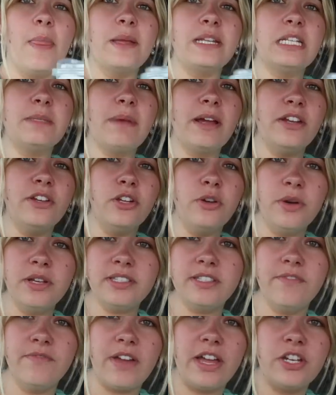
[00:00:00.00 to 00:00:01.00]
this is my
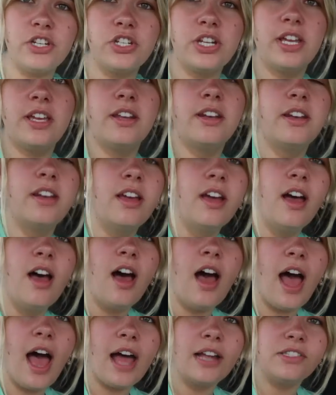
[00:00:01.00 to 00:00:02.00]
newest invention
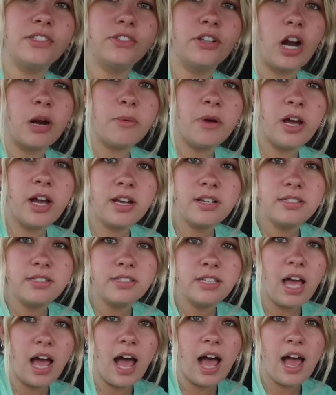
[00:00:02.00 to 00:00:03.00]
at
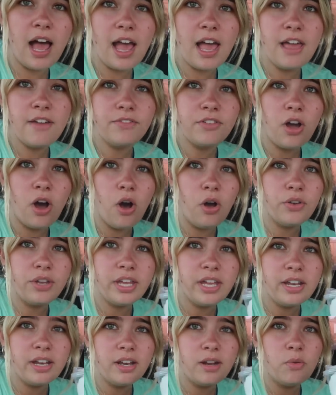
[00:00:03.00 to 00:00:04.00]
Starbucks. I've called
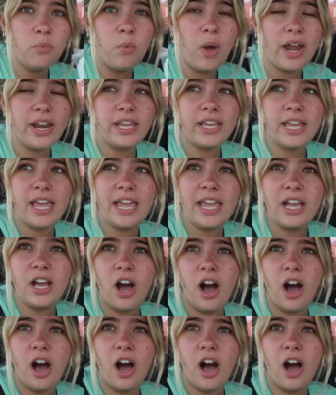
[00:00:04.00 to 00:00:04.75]
it wedding cake